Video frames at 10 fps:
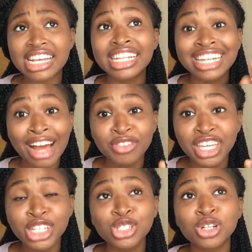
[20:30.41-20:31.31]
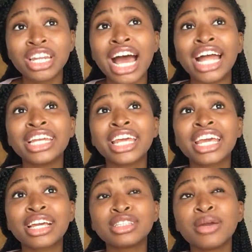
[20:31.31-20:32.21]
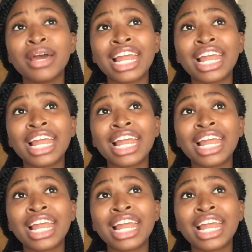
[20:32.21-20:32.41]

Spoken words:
in navigation and they were